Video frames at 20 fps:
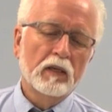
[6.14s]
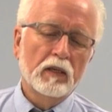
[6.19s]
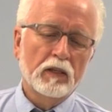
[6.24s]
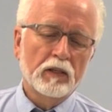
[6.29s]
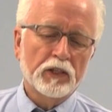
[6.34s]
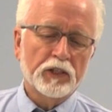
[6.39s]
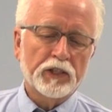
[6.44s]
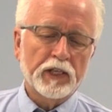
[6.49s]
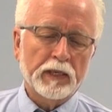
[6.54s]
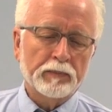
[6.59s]
In
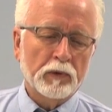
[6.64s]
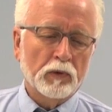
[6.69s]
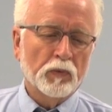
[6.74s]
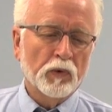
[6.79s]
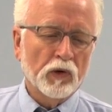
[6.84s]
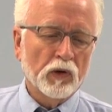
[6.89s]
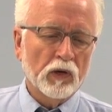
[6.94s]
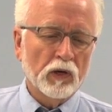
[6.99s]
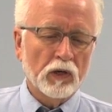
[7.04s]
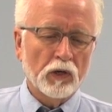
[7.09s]
this segment
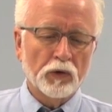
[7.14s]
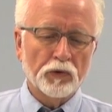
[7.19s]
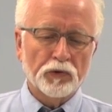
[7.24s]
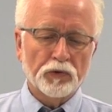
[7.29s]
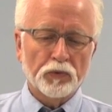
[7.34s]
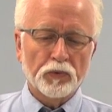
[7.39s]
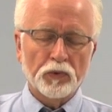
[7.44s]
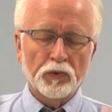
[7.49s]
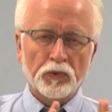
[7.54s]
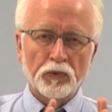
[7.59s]
we're going to go
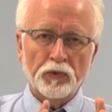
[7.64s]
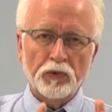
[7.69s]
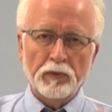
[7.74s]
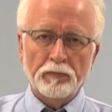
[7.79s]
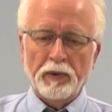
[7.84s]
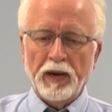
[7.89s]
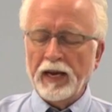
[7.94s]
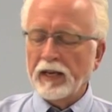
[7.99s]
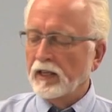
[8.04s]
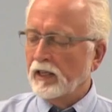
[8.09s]
through the
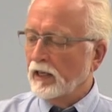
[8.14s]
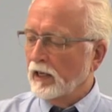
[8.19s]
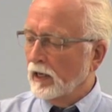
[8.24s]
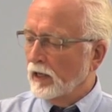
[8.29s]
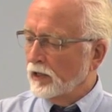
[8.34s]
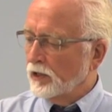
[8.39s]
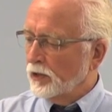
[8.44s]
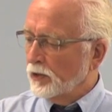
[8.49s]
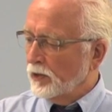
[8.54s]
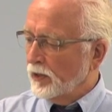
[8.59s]

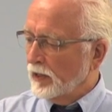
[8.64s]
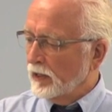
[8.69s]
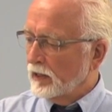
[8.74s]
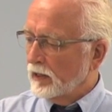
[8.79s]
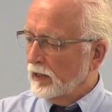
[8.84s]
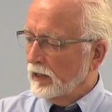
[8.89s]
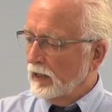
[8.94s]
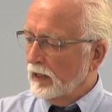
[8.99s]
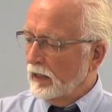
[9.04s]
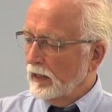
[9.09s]
Pantheon unit